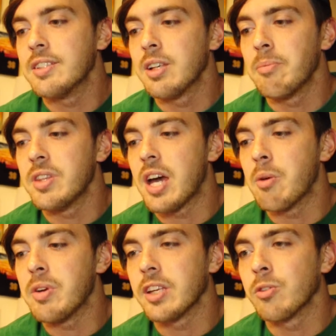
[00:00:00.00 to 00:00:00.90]
and
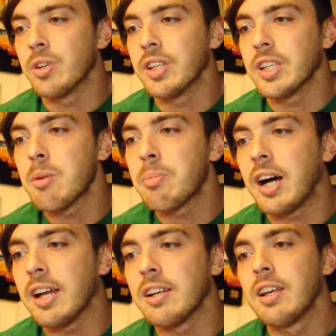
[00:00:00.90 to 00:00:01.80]
something that we can really
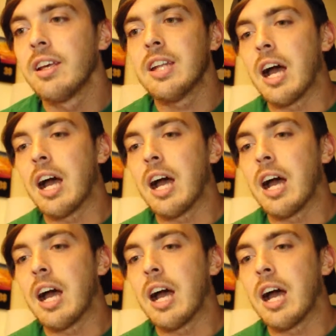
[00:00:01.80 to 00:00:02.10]
get behind.